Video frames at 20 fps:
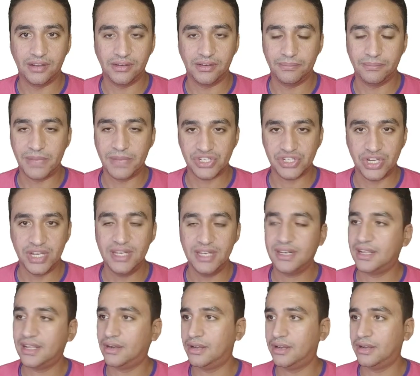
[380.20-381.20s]

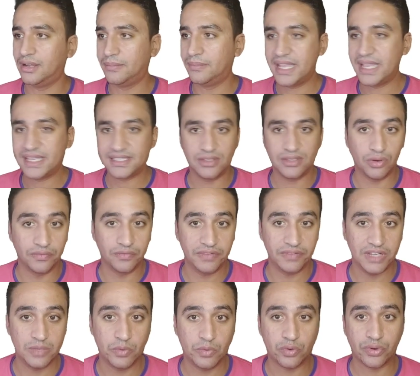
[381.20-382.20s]
machine based on
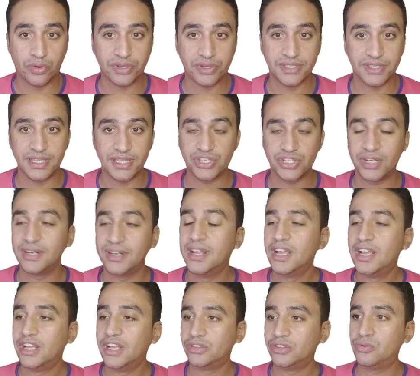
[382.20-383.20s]
VMware Workstation
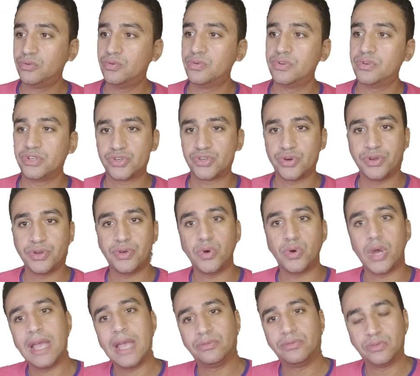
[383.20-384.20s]
to show you
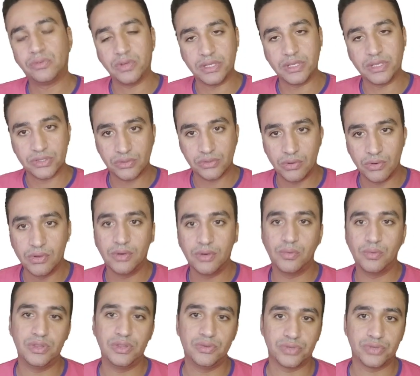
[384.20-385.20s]
how to install
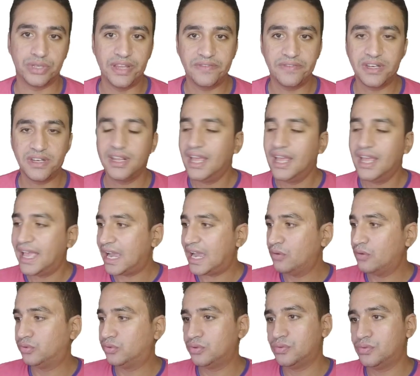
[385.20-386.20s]
Windows 11,
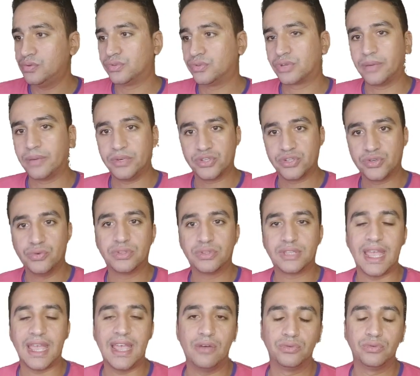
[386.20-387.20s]
how to troubleshoot,
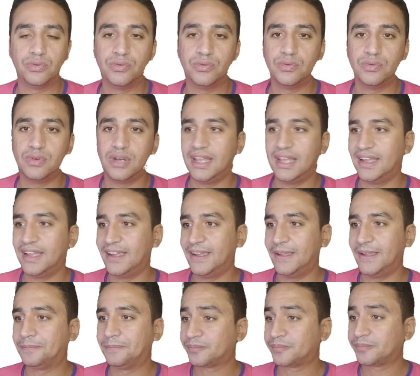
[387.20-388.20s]
how to
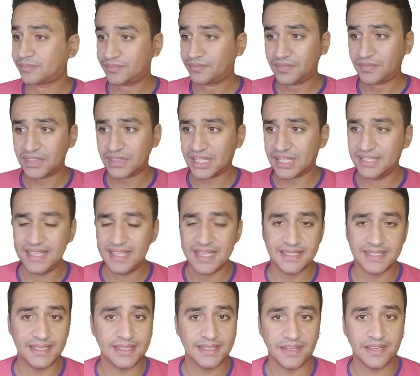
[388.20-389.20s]

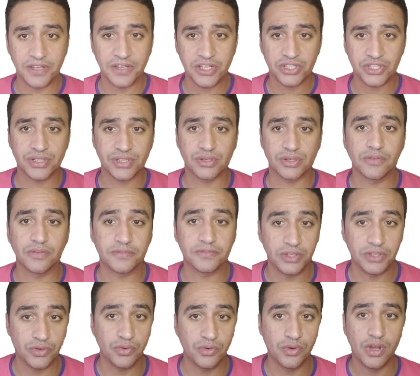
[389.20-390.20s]
test the features of
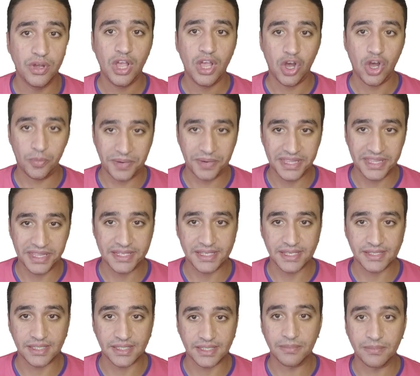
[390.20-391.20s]
new operating
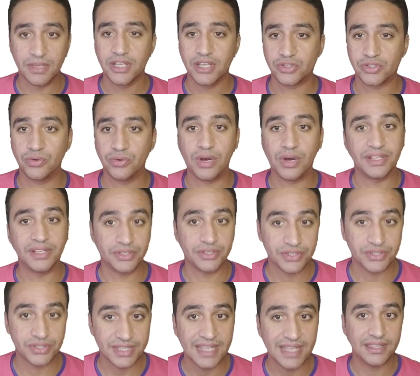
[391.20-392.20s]
system. So
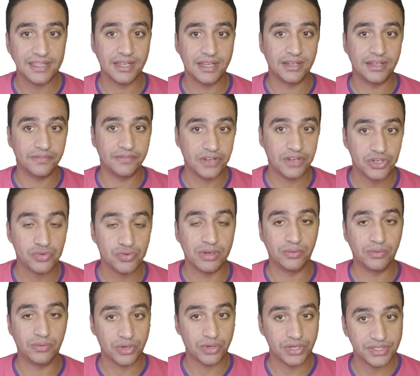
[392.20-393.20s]
understanding virtual
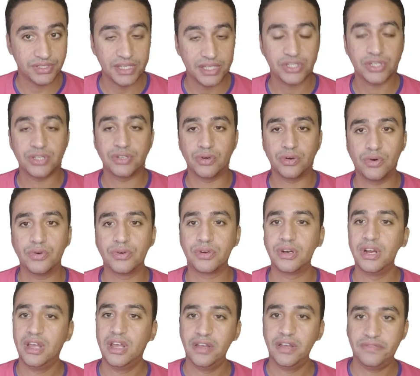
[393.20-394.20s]
workstation or
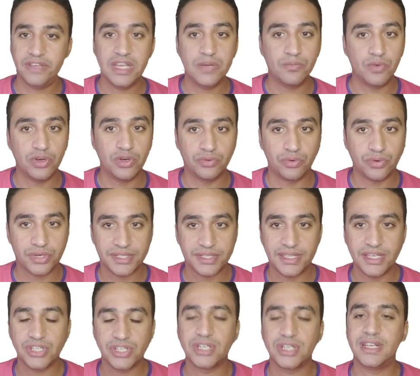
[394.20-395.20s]
VMware
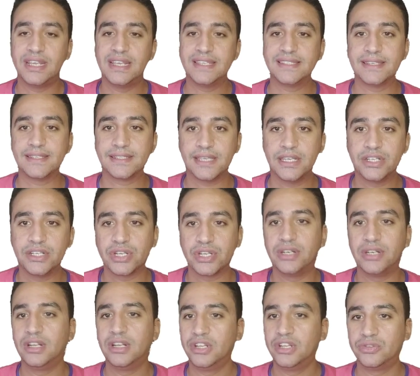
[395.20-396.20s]
Workstation is
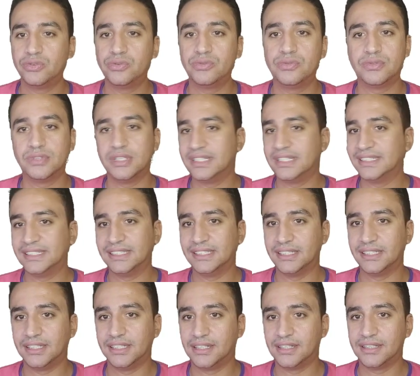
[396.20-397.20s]
essential to
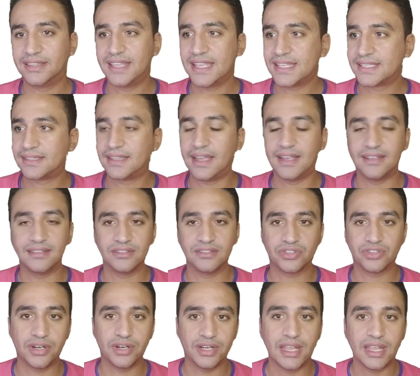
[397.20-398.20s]
test and
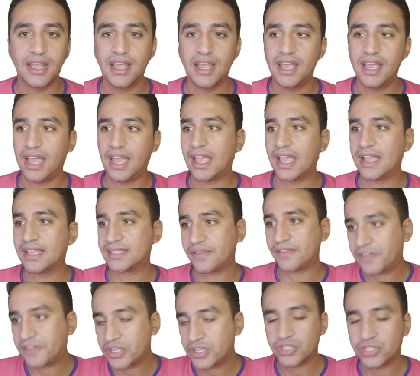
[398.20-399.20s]
try the
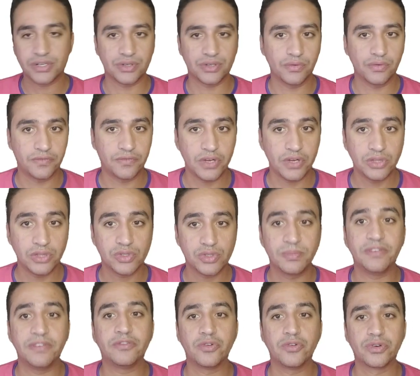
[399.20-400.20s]
feature of Windows
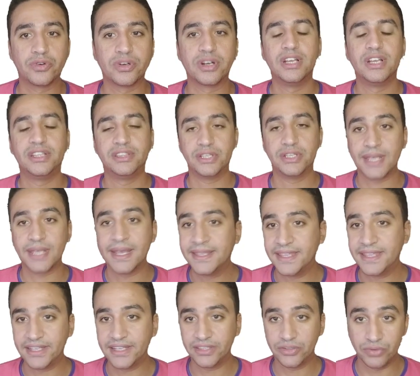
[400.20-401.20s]
before
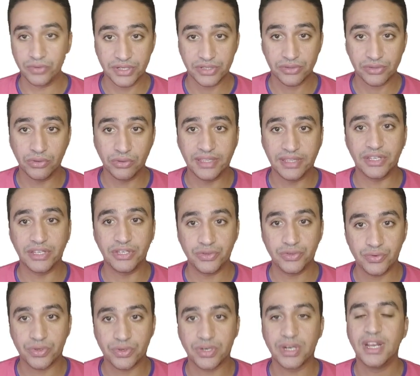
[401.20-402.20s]
deciding to install it in your